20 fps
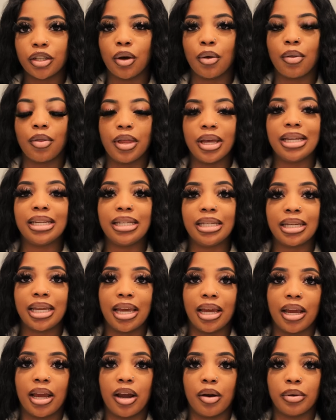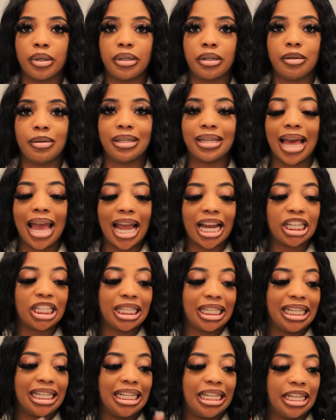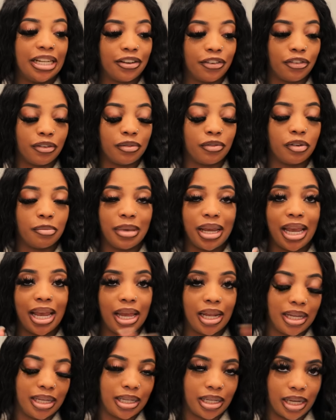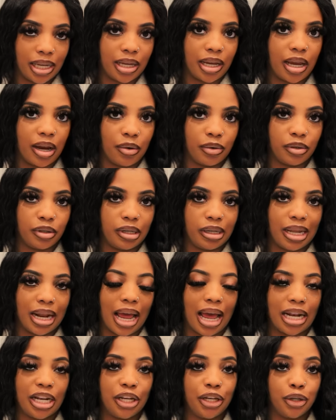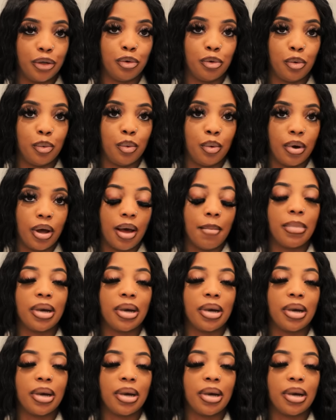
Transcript: So this skincare routine is actually different from any skincare routine that I do